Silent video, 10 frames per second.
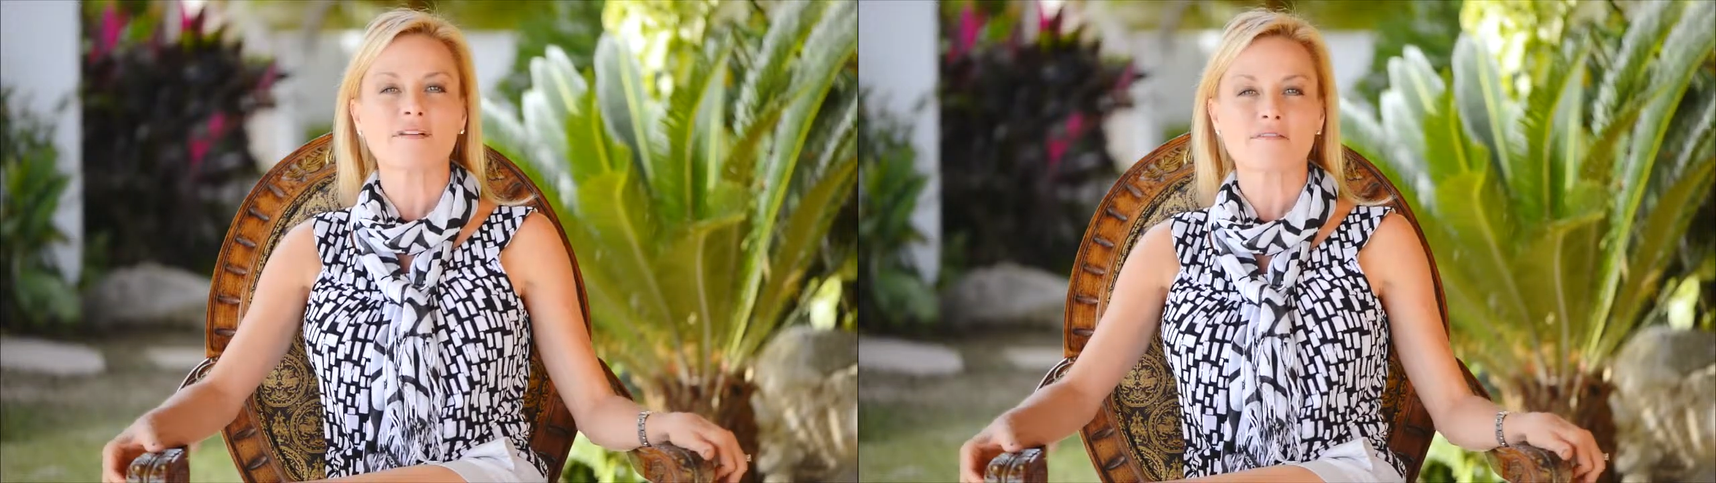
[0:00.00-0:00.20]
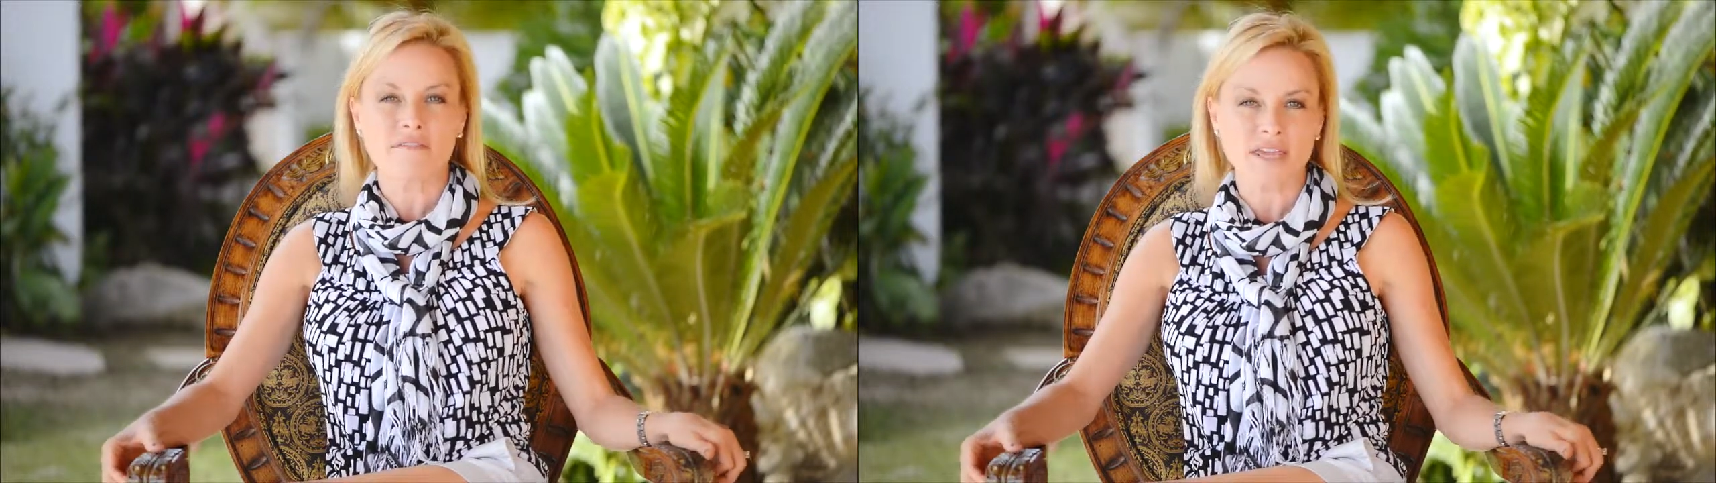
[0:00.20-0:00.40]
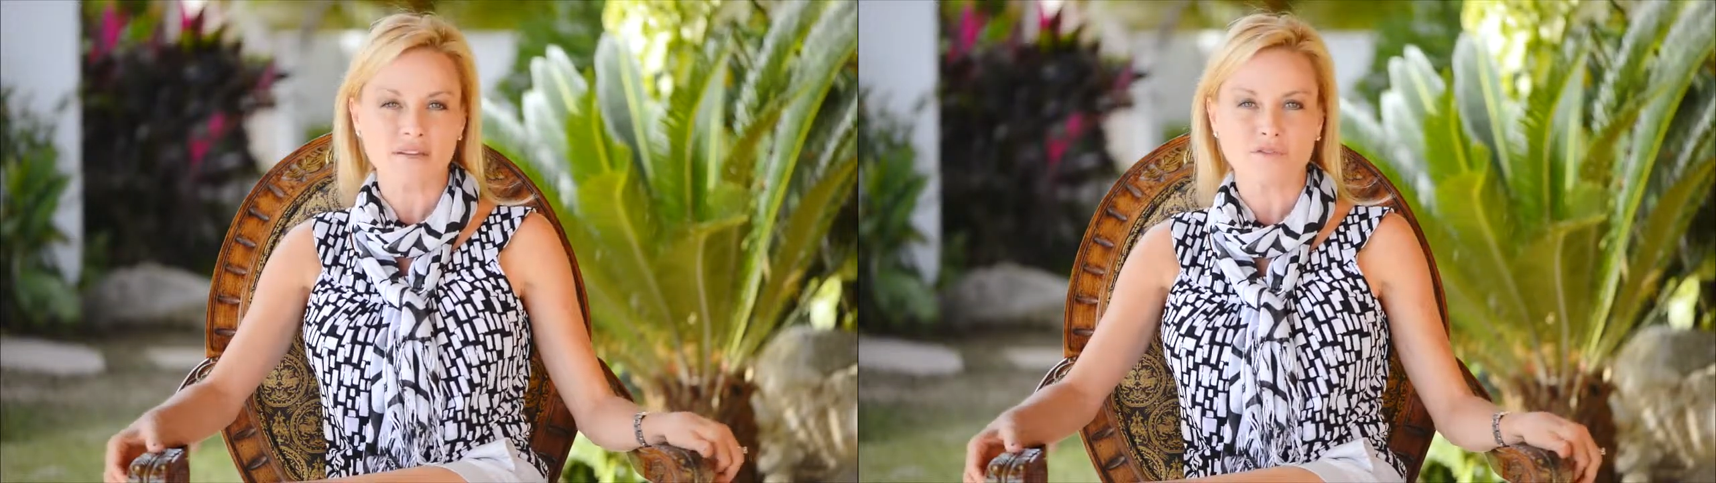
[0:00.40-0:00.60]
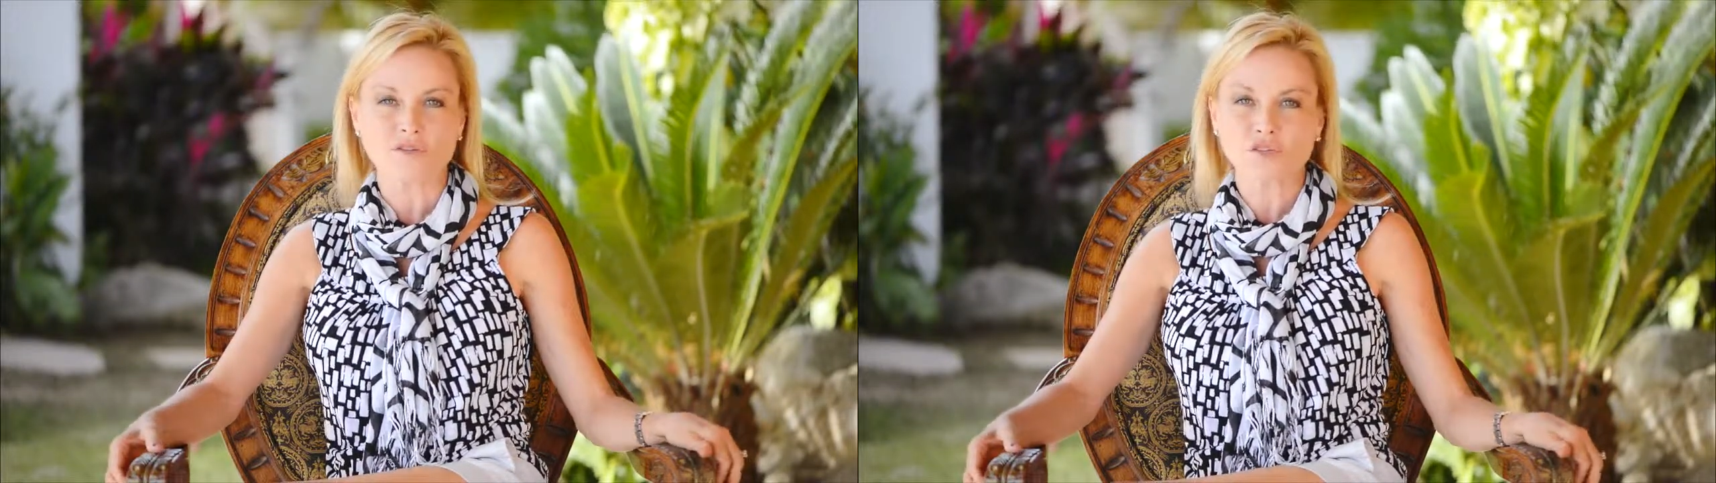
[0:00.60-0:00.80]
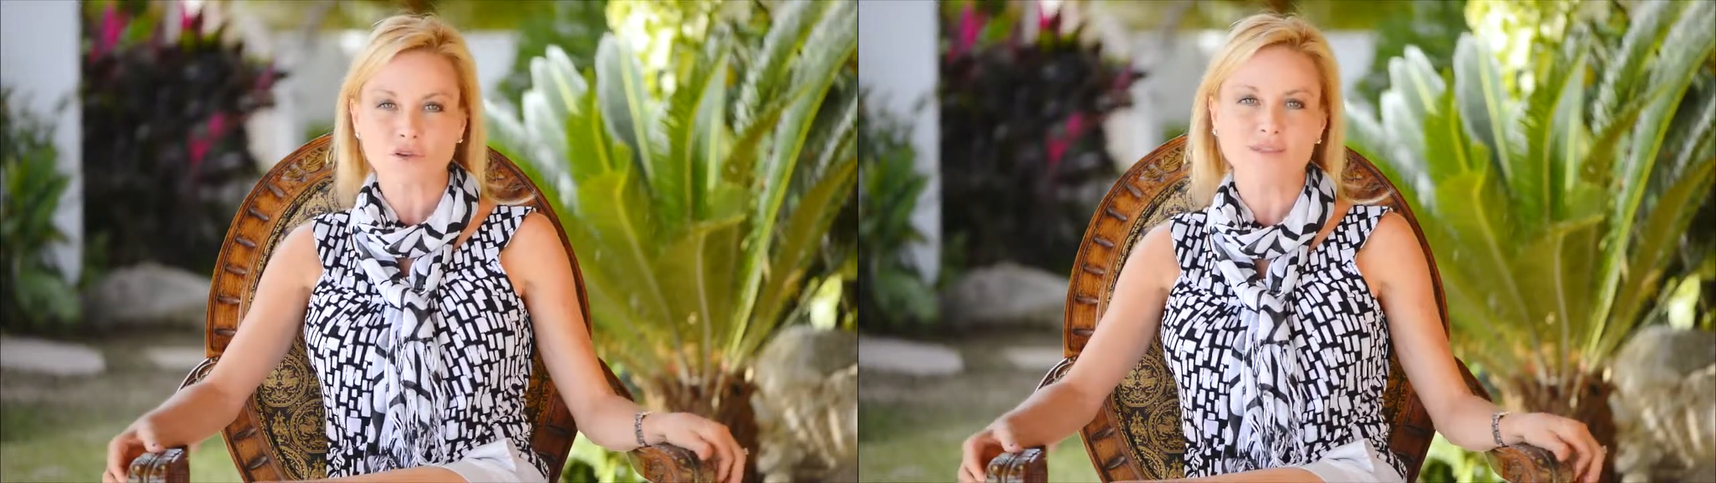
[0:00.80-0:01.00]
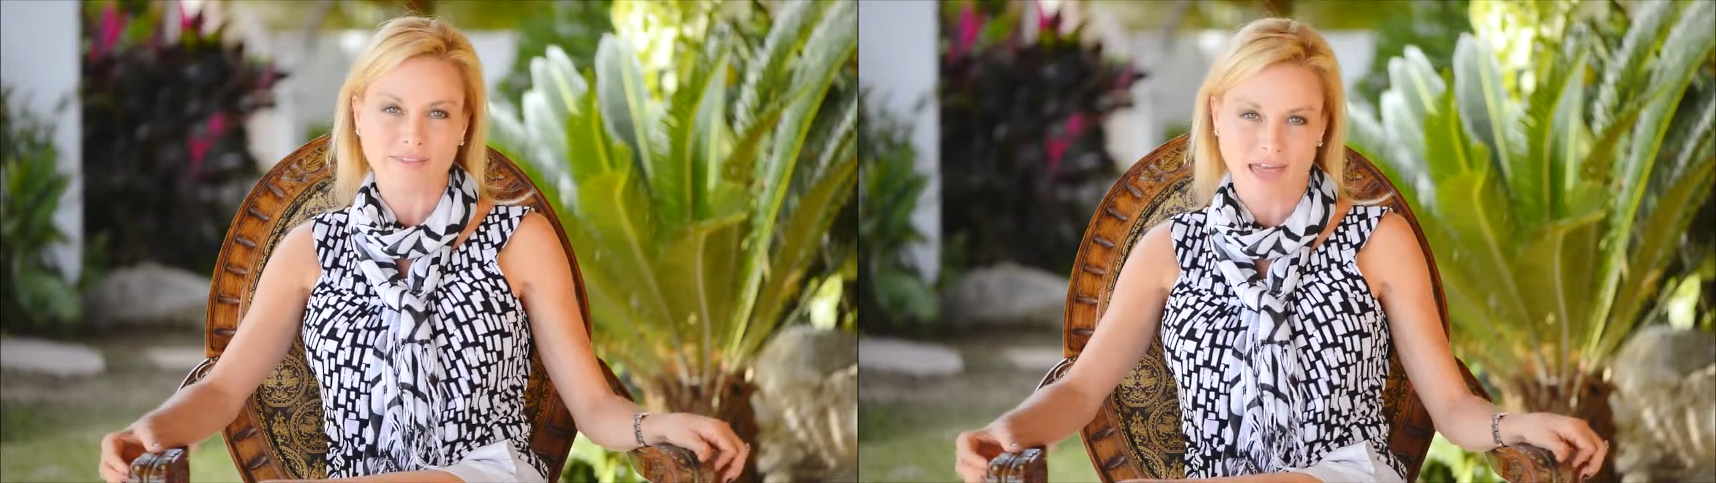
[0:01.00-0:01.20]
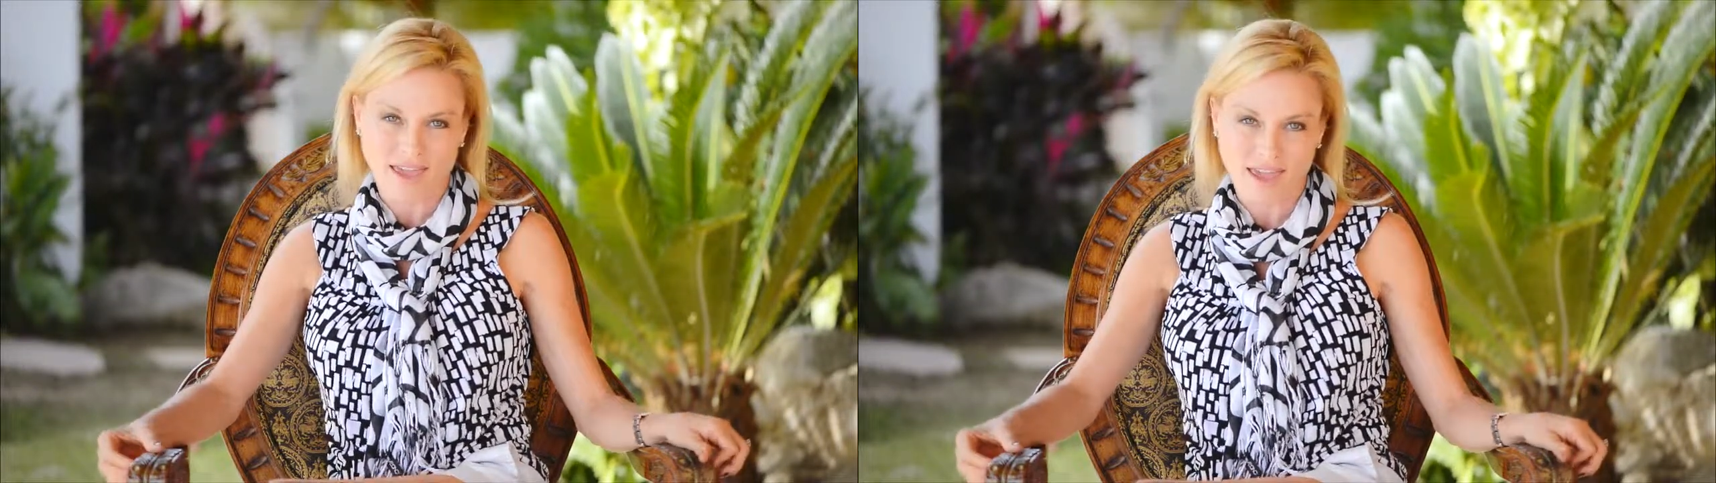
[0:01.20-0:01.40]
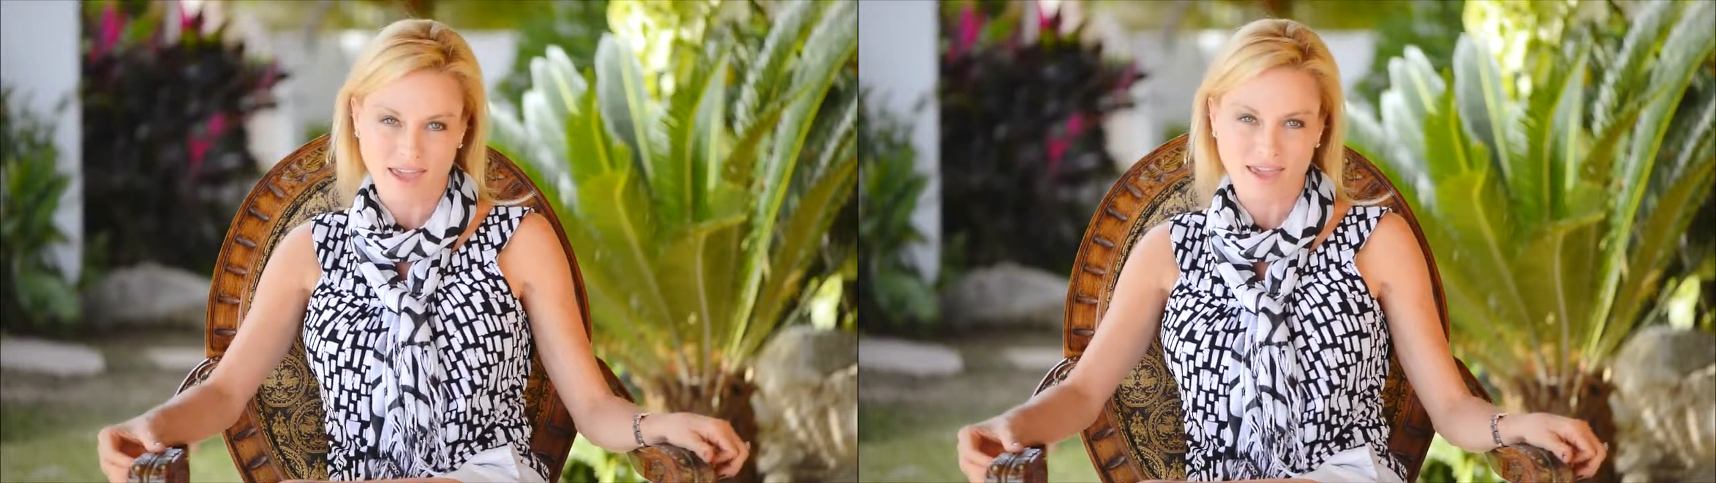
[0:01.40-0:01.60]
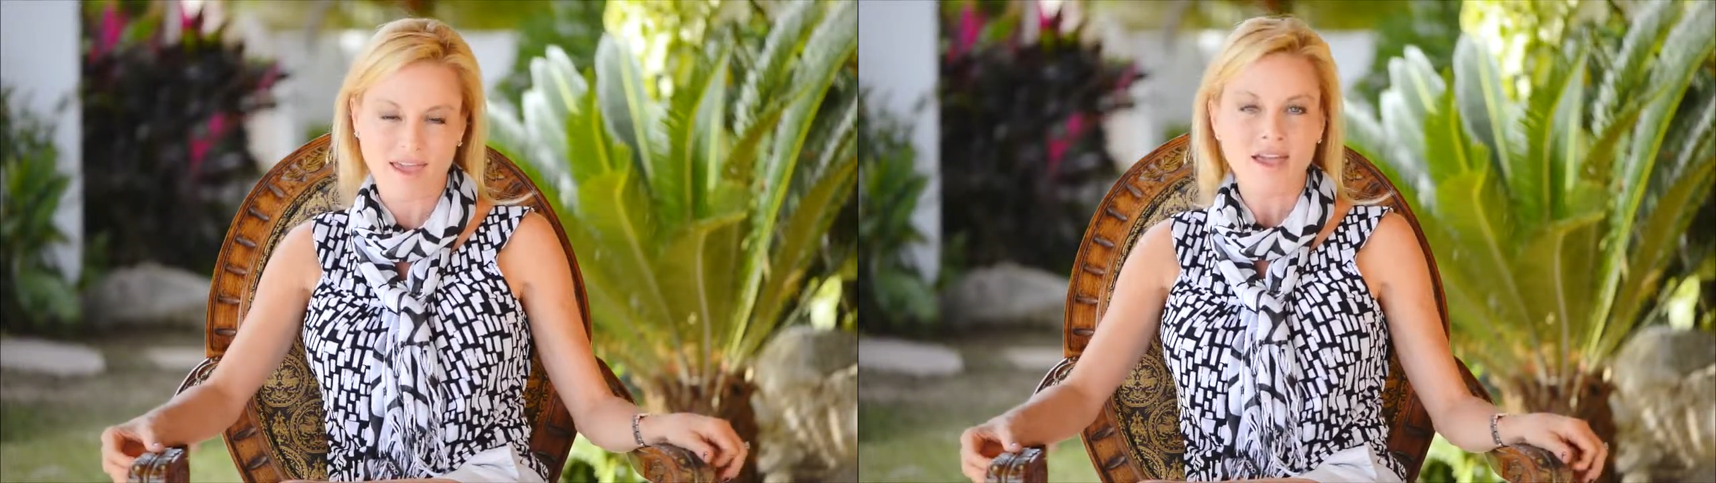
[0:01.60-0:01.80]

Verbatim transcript: a fee for serving that cake.